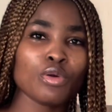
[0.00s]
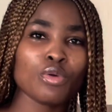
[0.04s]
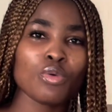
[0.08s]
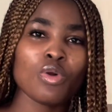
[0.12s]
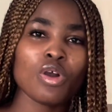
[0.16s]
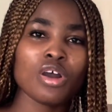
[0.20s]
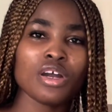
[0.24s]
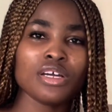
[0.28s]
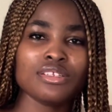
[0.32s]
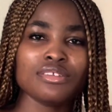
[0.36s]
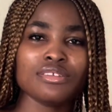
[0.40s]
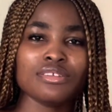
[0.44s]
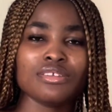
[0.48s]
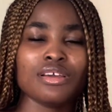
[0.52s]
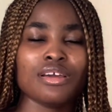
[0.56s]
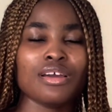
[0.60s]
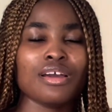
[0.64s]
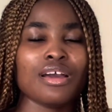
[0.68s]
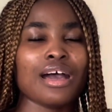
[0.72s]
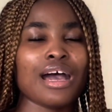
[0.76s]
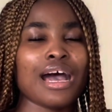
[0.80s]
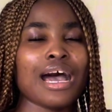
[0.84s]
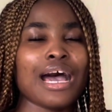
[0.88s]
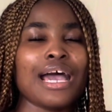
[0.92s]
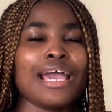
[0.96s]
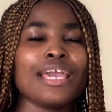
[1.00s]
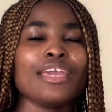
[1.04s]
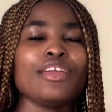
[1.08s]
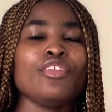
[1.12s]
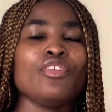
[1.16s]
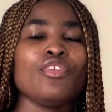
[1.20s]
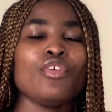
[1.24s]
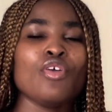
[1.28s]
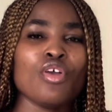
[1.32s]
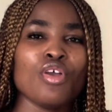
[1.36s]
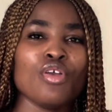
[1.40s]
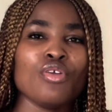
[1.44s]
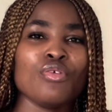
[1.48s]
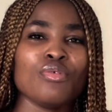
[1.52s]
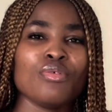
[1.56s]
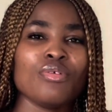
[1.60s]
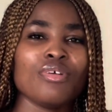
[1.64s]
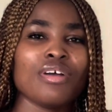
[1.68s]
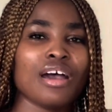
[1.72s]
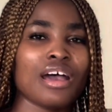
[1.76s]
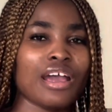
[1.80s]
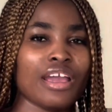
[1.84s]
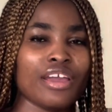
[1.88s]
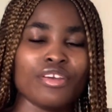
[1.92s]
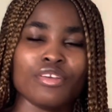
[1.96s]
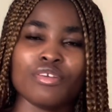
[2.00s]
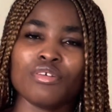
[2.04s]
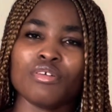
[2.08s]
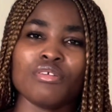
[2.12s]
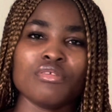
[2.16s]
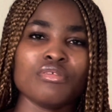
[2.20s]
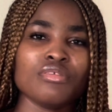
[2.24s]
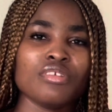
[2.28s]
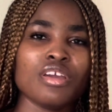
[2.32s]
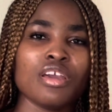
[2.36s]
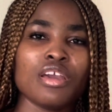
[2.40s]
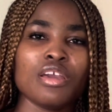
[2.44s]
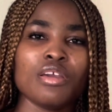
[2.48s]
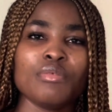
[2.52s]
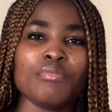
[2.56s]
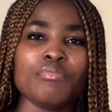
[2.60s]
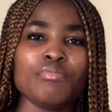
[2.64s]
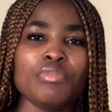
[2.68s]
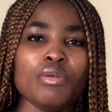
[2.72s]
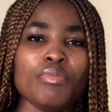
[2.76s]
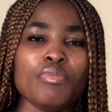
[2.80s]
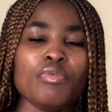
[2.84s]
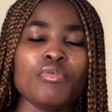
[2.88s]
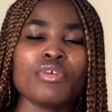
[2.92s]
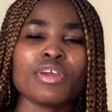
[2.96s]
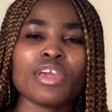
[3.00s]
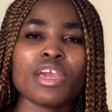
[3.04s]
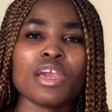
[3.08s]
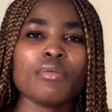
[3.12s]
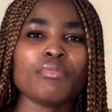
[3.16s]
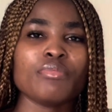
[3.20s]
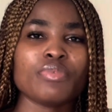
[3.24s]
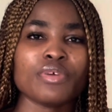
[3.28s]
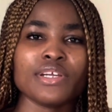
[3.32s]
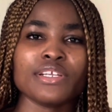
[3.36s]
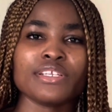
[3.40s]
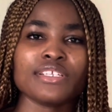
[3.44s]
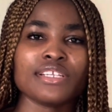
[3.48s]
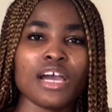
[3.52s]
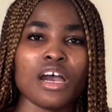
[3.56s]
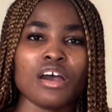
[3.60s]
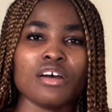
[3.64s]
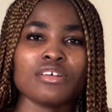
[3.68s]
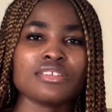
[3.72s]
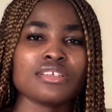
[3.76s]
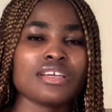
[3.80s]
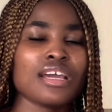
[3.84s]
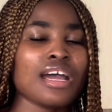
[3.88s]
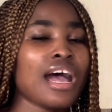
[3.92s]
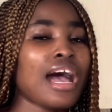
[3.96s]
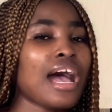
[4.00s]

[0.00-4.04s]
one, I know people get burnt out.